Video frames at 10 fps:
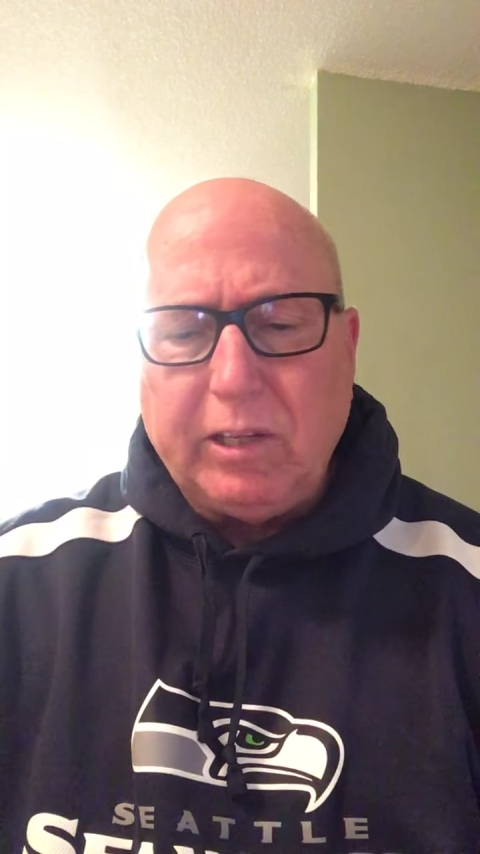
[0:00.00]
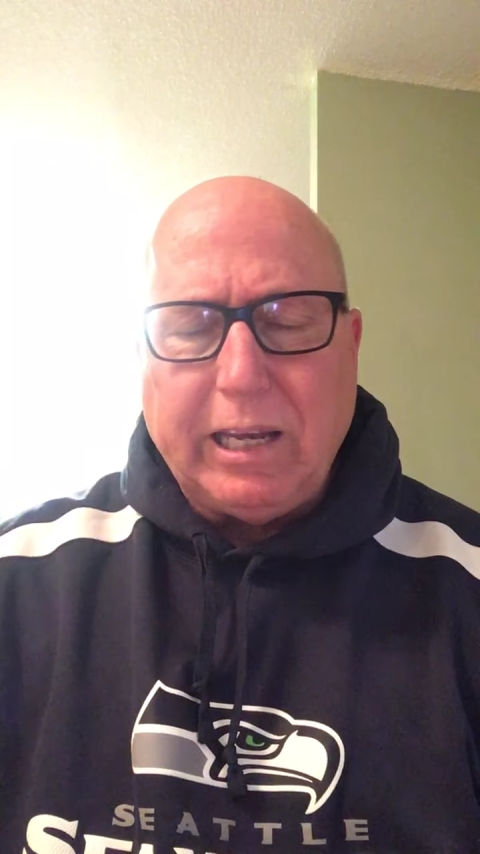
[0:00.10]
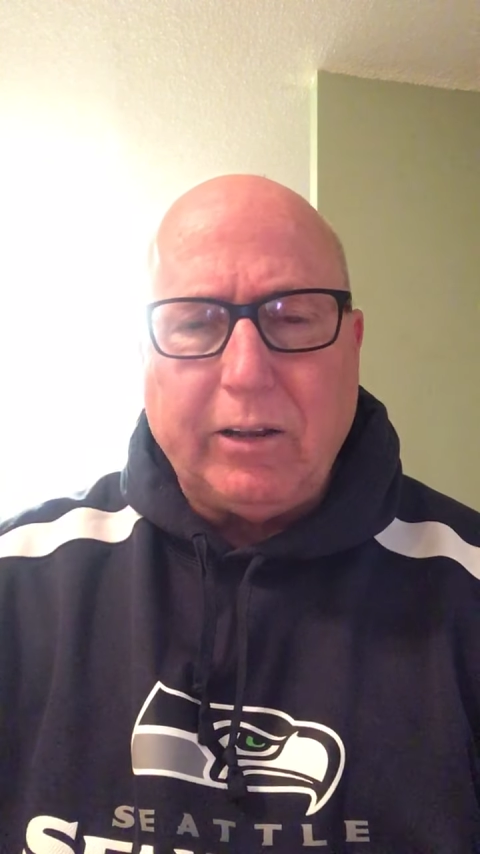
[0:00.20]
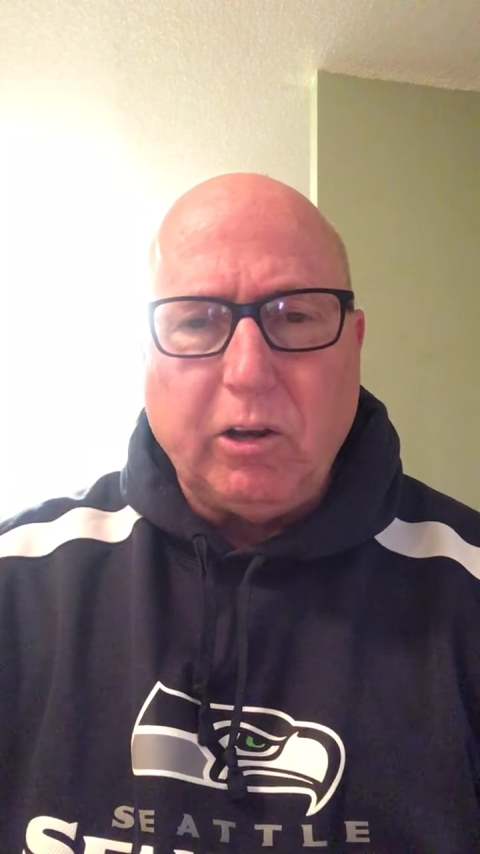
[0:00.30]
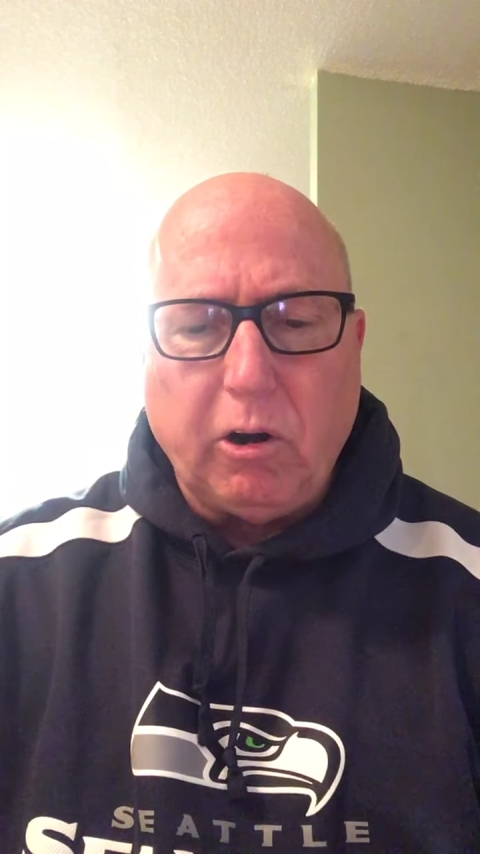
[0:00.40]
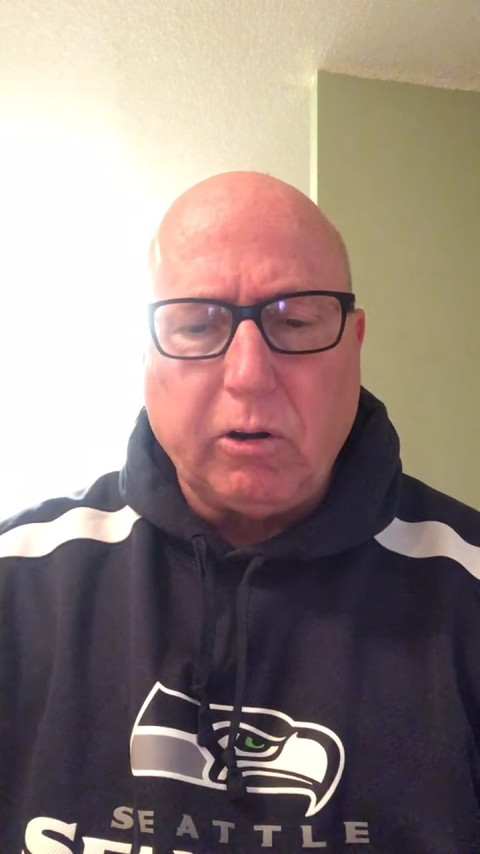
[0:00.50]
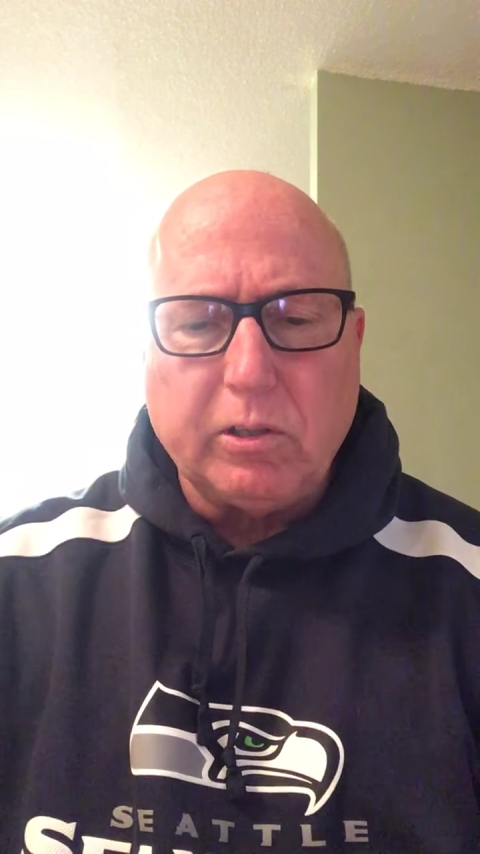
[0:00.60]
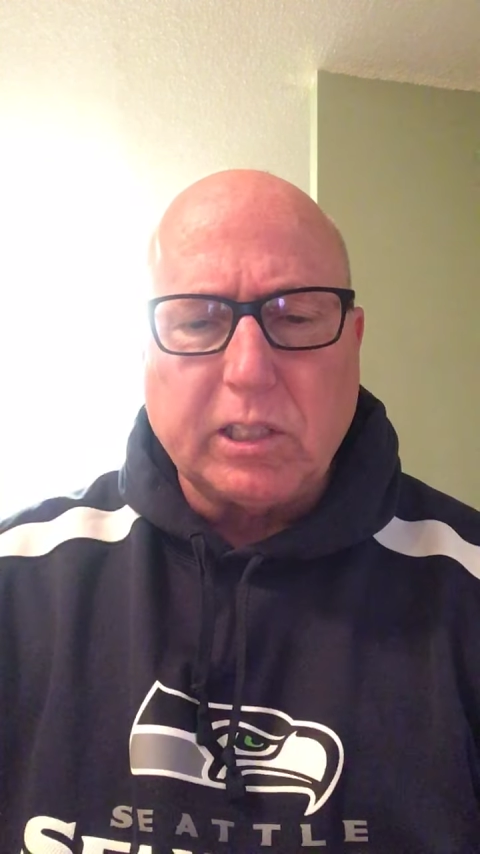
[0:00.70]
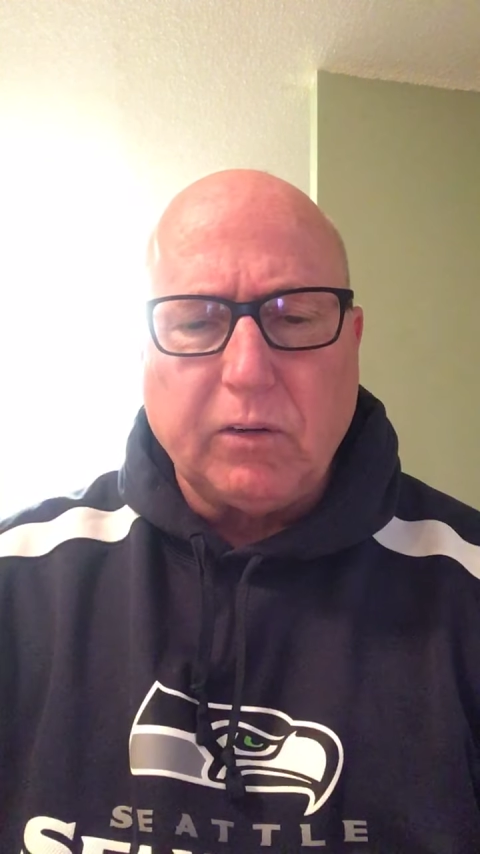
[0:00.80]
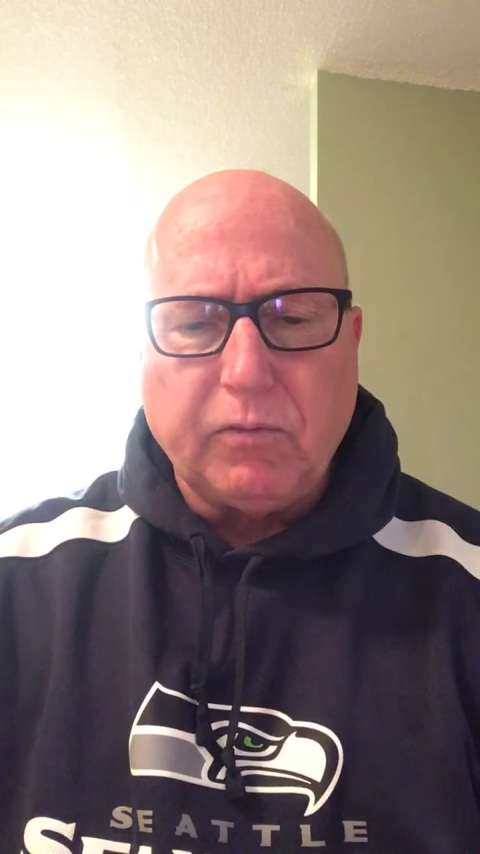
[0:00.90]
the end of the
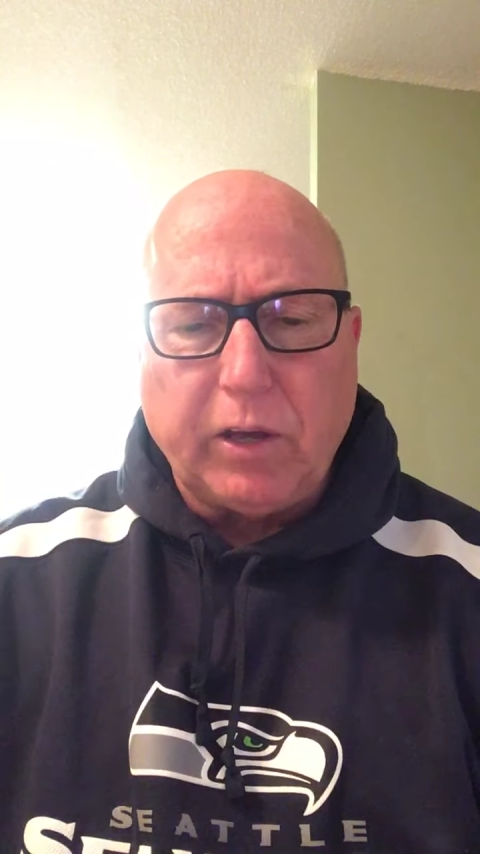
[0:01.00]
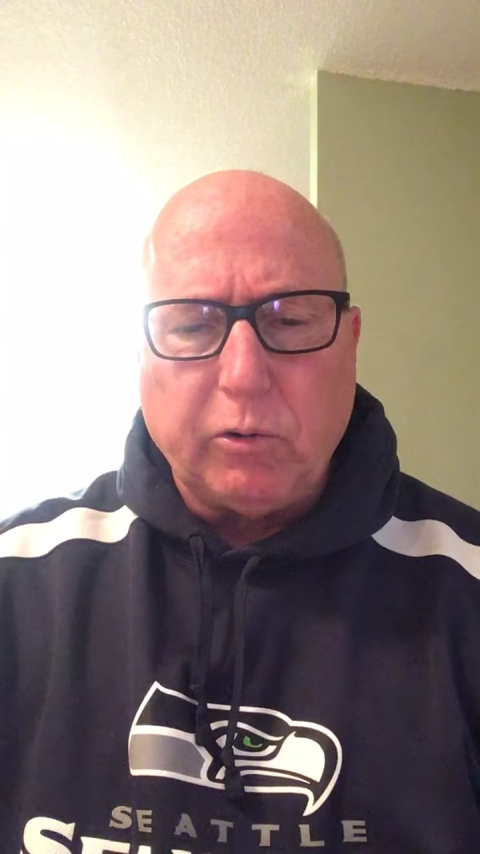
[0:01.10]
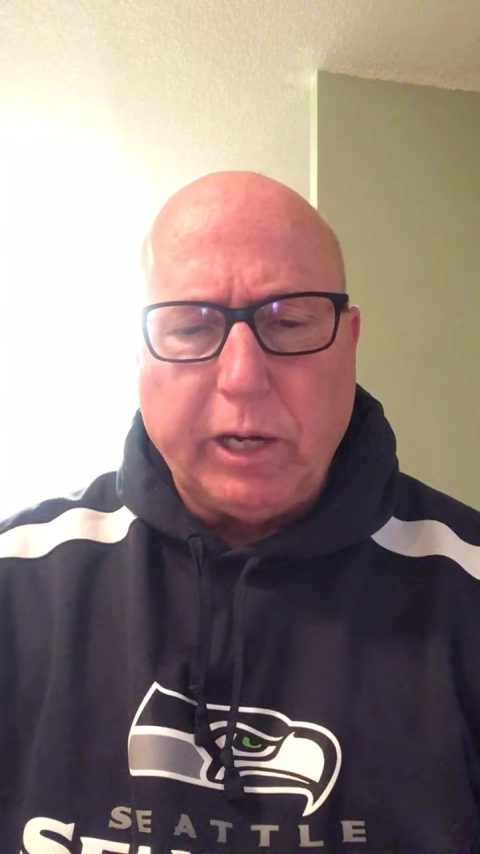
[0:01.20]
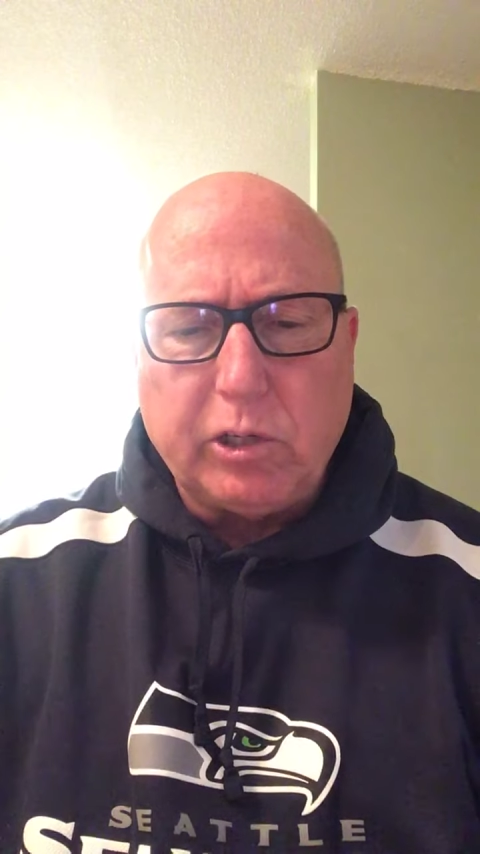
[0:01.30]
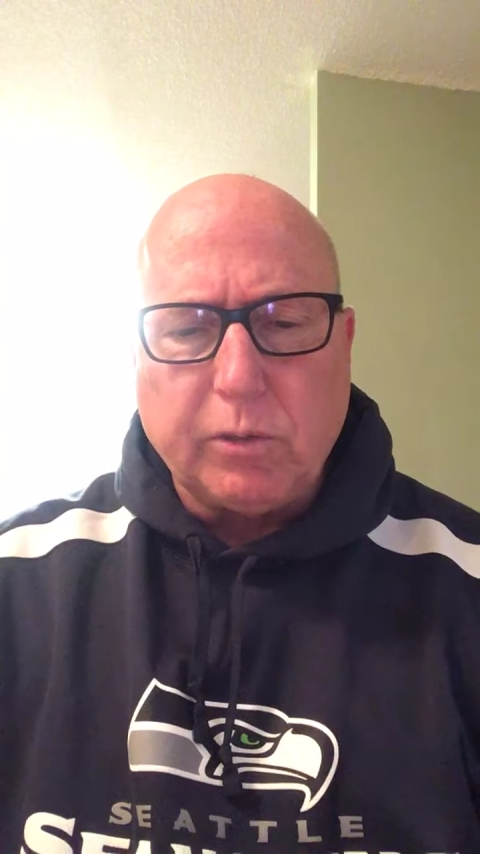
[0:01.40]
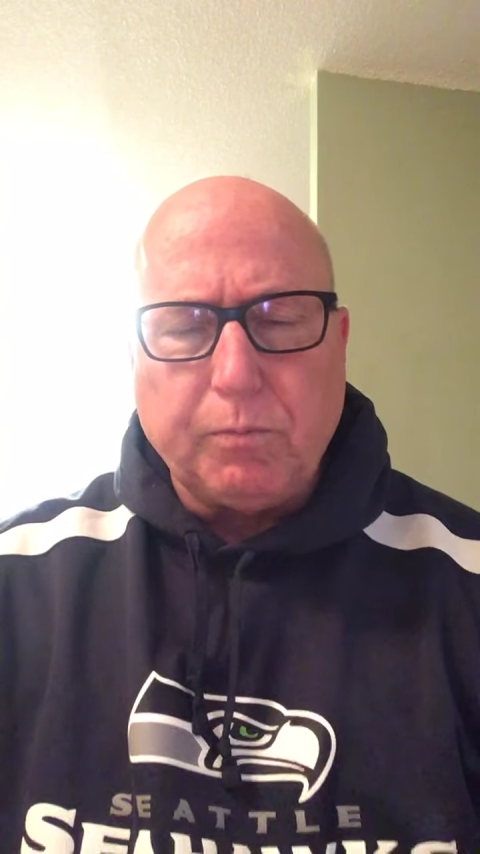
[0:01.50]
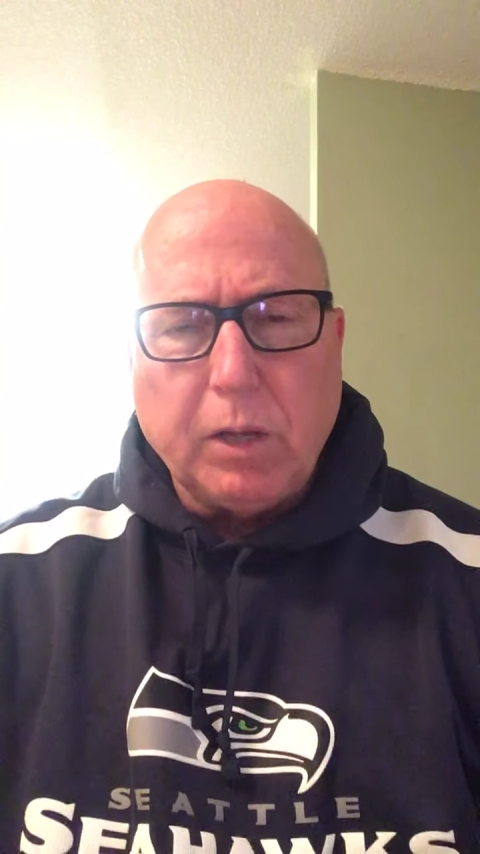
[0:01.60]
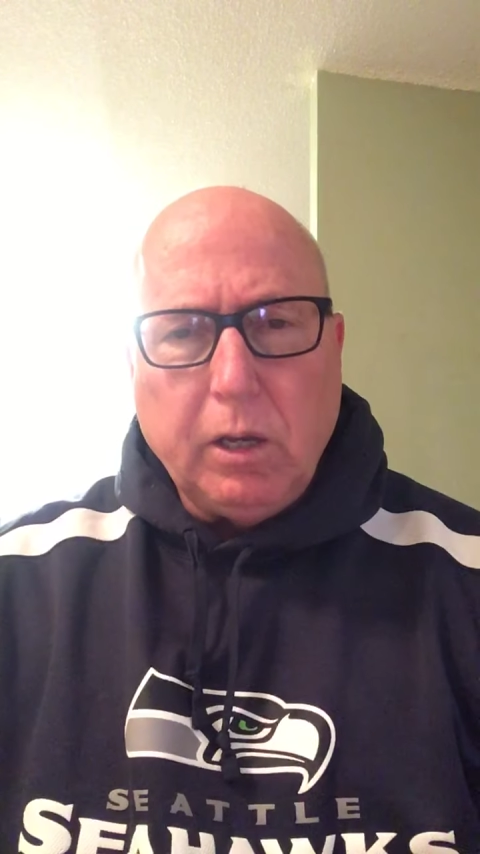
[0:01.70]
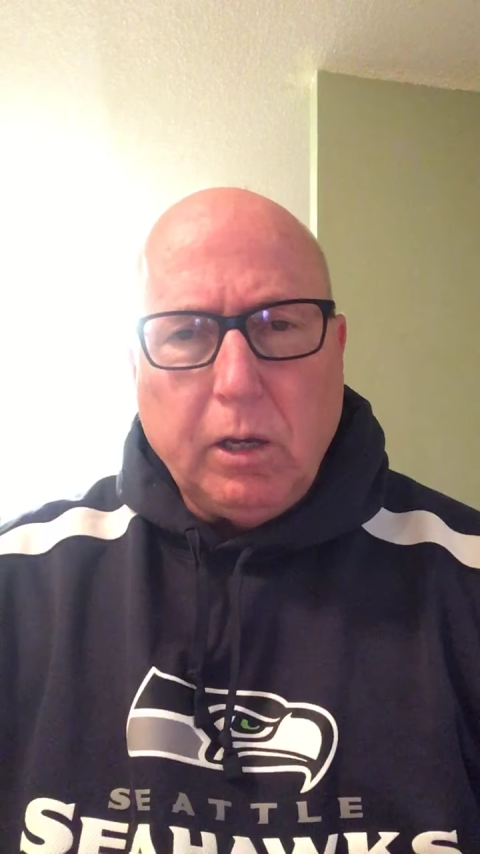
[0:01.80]
Articles of Confederation.